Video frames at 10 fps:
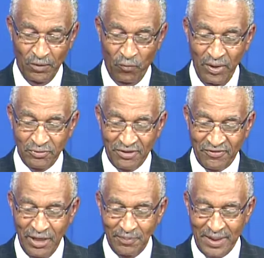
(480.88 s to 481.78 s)
We would
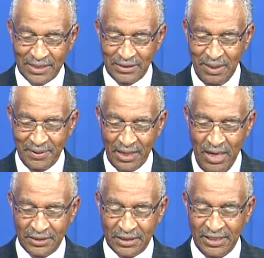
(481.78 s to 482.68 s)
develop economic
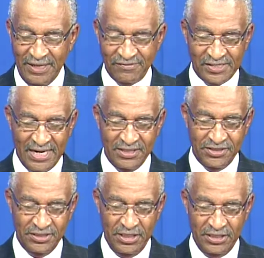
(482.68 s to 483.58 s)
enclaves second
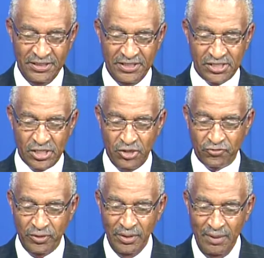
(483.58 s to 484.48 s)
to none in this
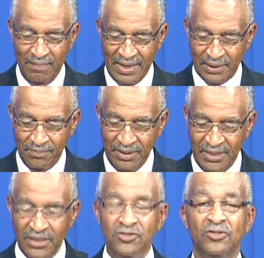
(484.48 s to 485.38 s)
country by
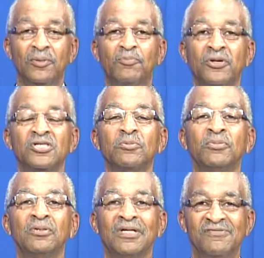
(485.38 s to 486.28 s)
committing to the
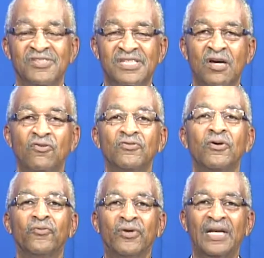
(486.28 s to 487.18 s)
principle of
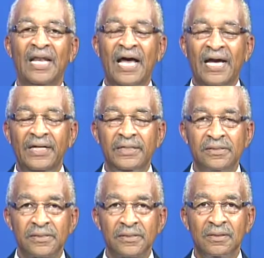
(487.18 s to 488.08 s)

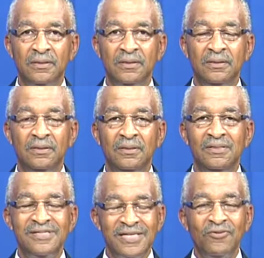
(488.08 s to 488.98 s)
self-reliance.
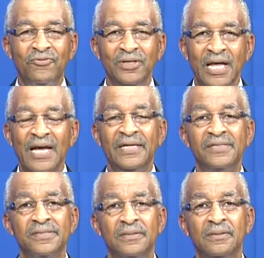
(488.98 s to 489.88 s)

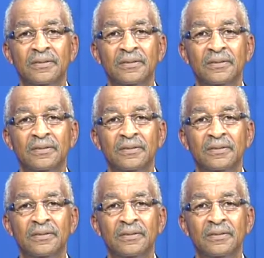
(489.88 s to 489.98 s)
Self-reliance.